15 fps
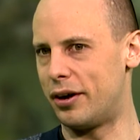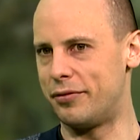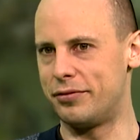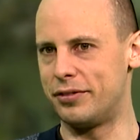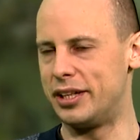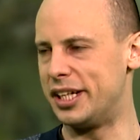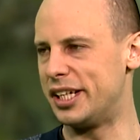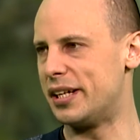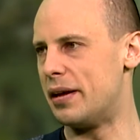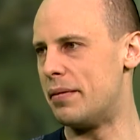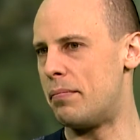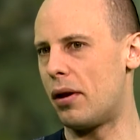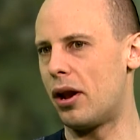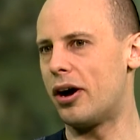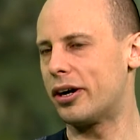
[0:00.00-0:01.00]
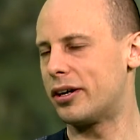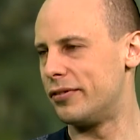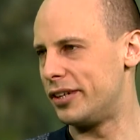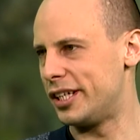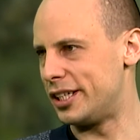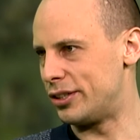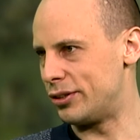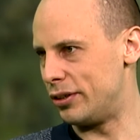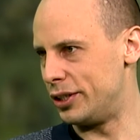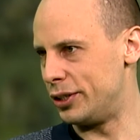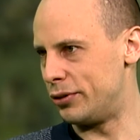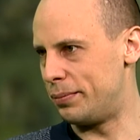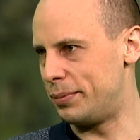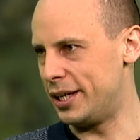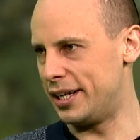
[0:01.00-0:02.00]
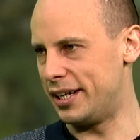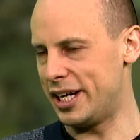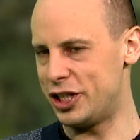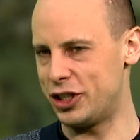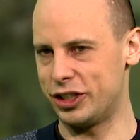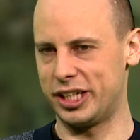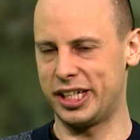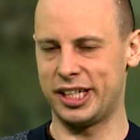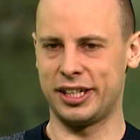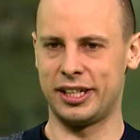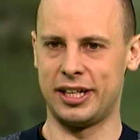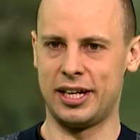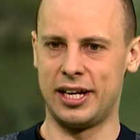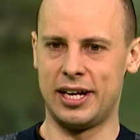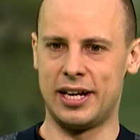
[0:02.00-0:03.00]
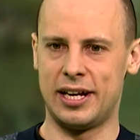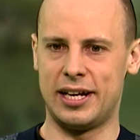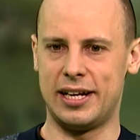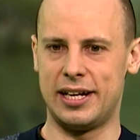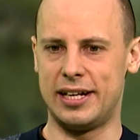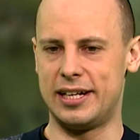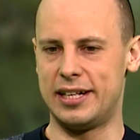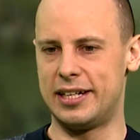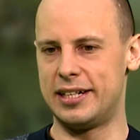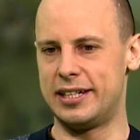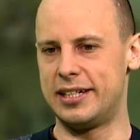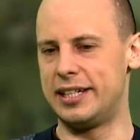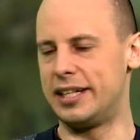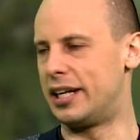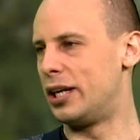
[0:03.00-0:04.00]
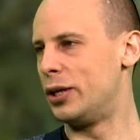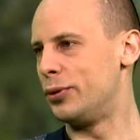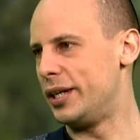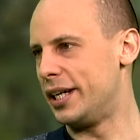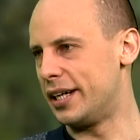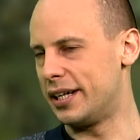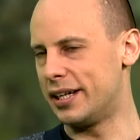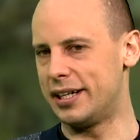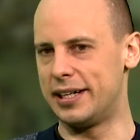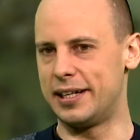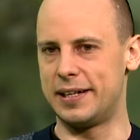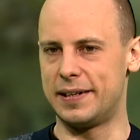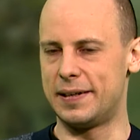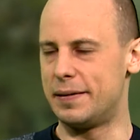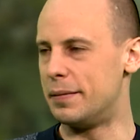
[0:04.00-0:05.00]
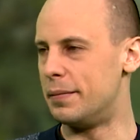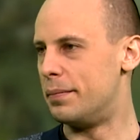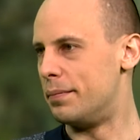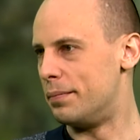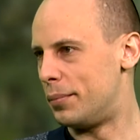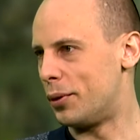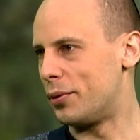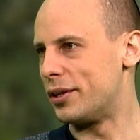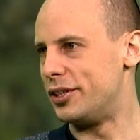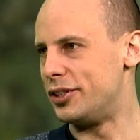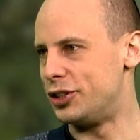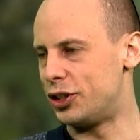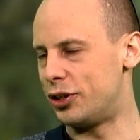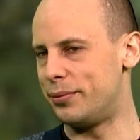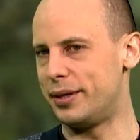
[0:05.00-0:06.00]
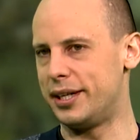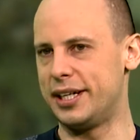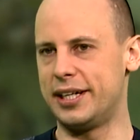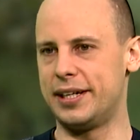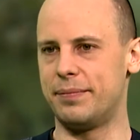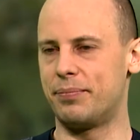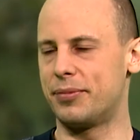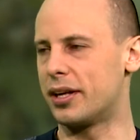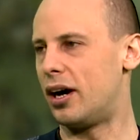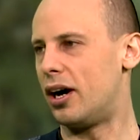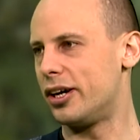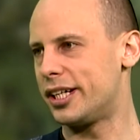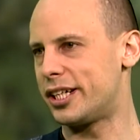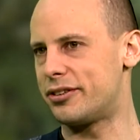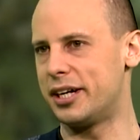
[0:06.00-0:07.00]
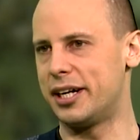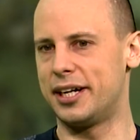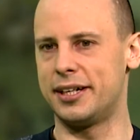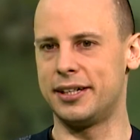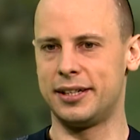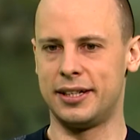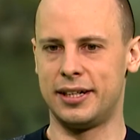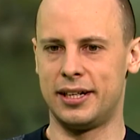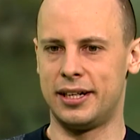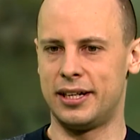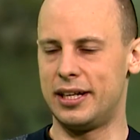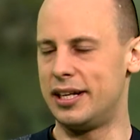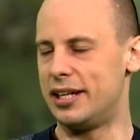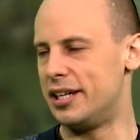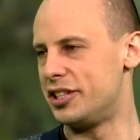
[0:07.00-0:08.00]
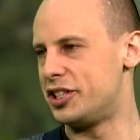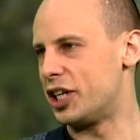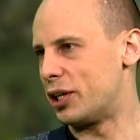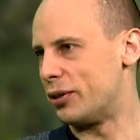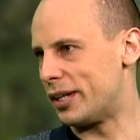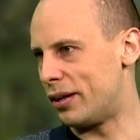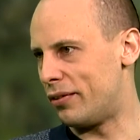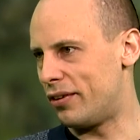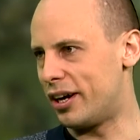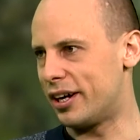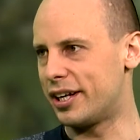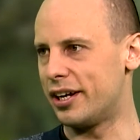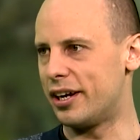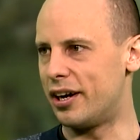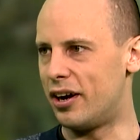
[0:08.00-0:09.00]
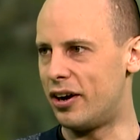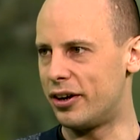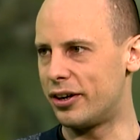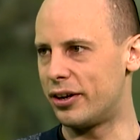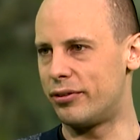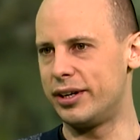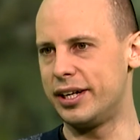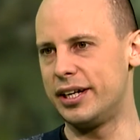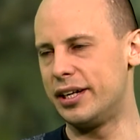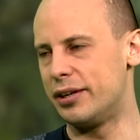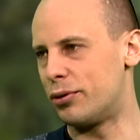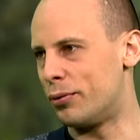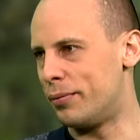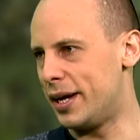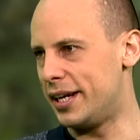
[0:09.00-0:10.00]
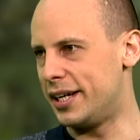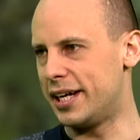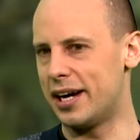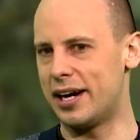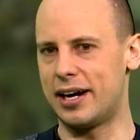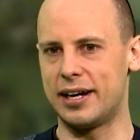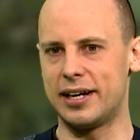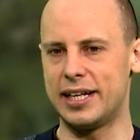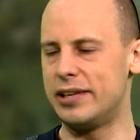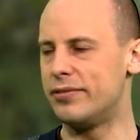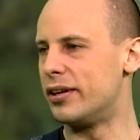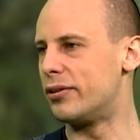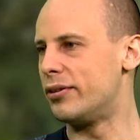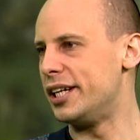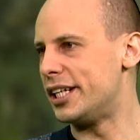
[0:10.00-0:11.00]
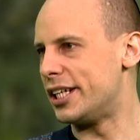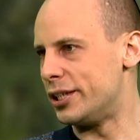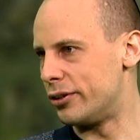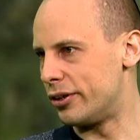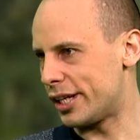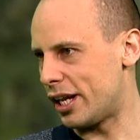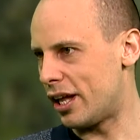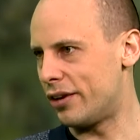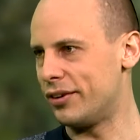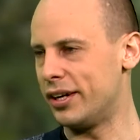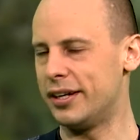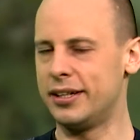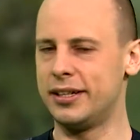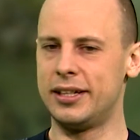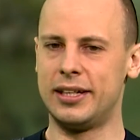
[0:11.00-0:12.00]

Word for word: of this uh, bloc of Central European nations. Uh, including uh, Poland, Germany, Austria, uh, Czechoslovakia, Hungary, Romania, even Greece and Yugoslavia.